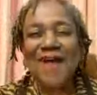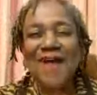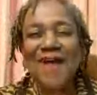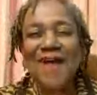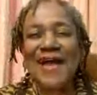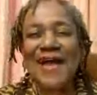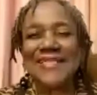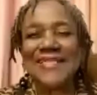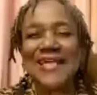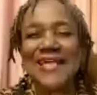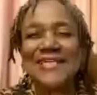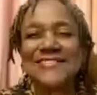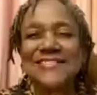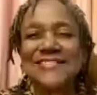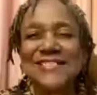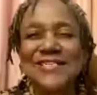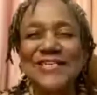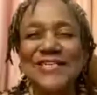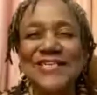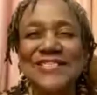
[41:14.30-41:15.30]
right,
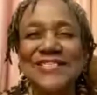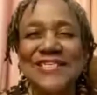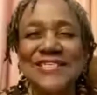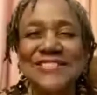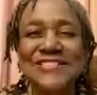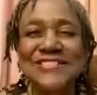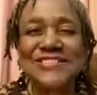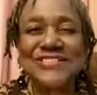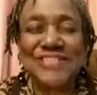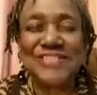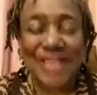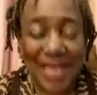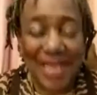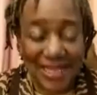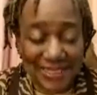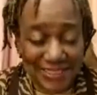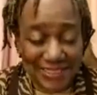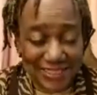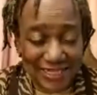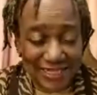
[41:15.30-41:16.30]
let's look at this
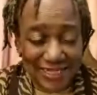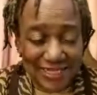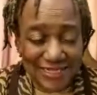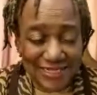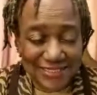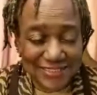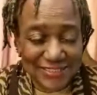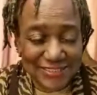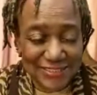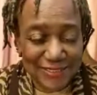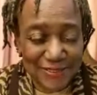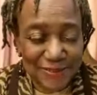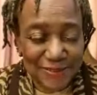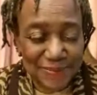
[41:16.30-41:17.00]
checklist